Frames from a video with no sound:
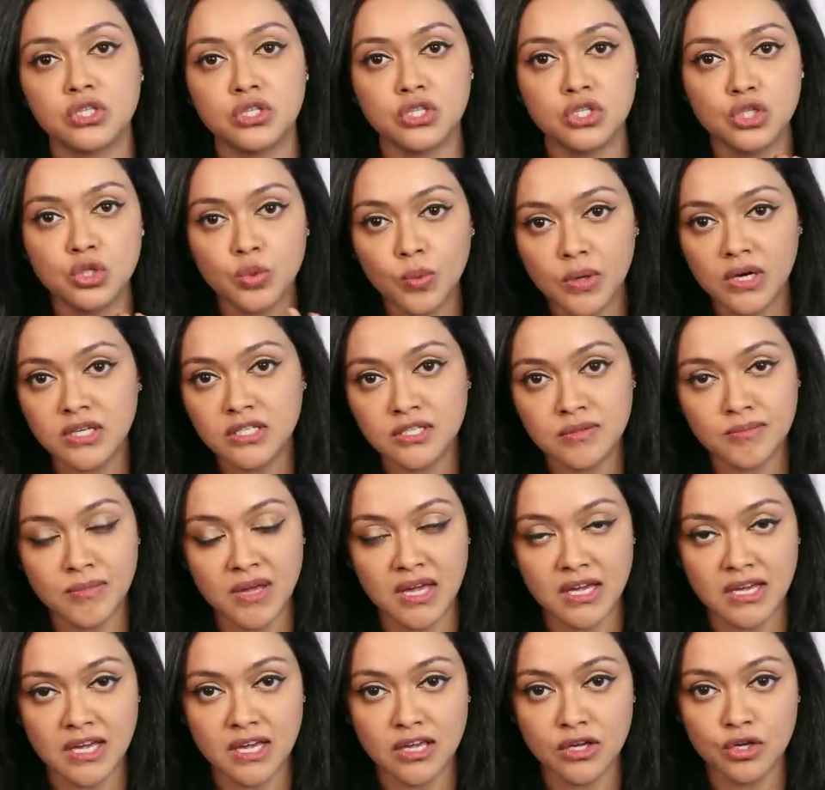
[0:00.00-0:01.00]
which is towards
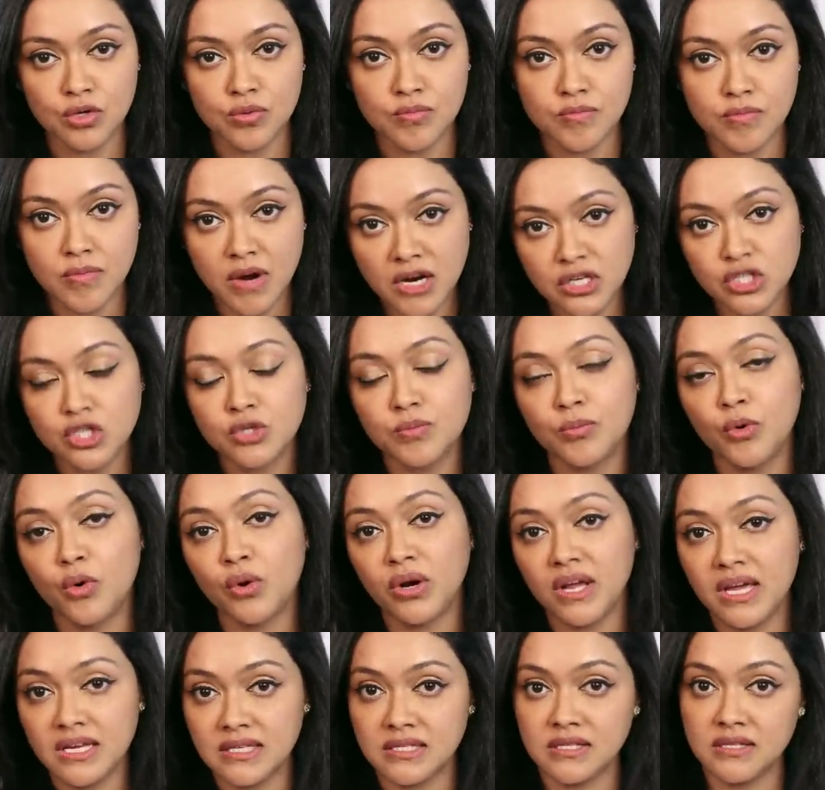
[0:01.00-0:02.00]
making you much
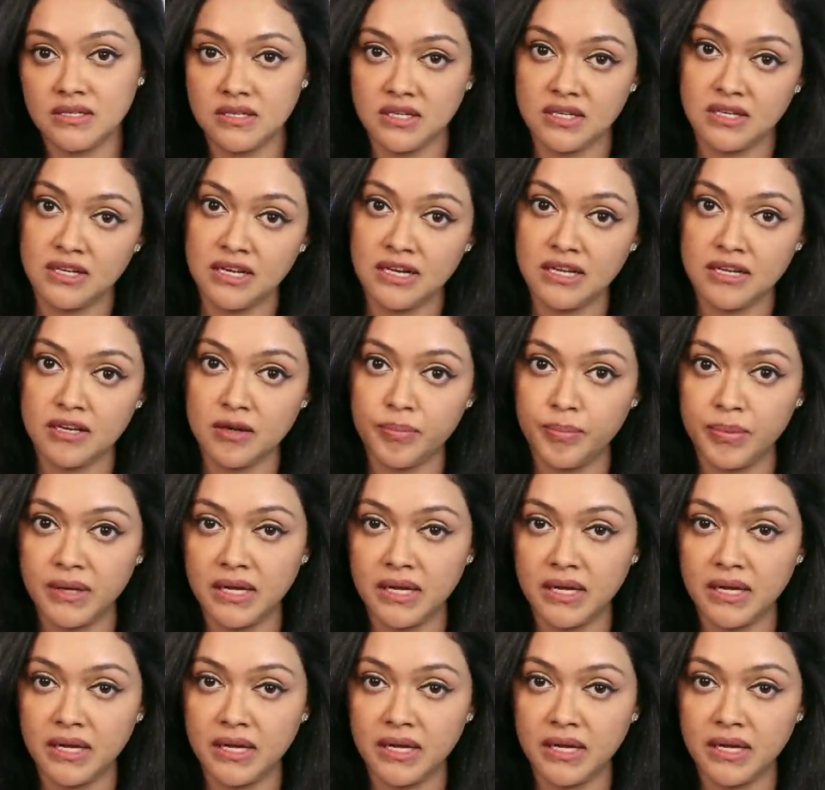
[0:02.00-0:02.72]
more aesthetically